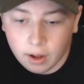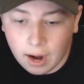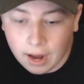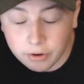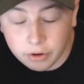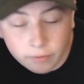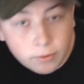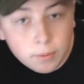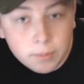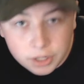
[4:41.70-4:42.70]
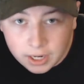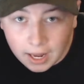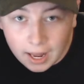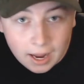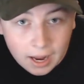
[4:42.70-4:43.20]
either you're full pushing
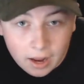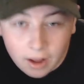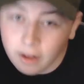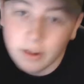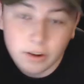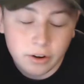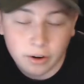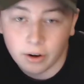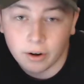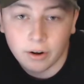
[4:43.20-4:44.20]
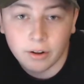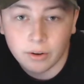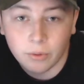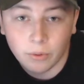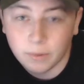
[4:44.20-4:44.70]
A,
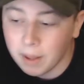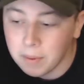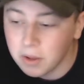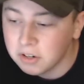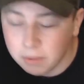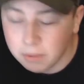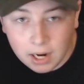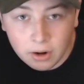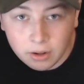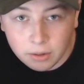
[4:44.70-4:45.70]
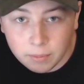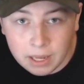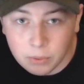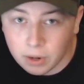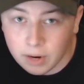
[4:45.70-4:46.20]
maybe you're split out a little
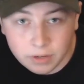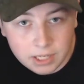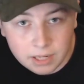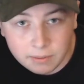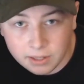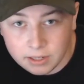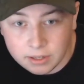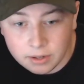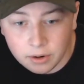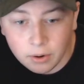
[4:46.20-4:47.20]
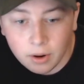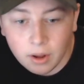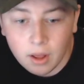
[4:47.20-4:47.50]
bit, whatever your team decides to do.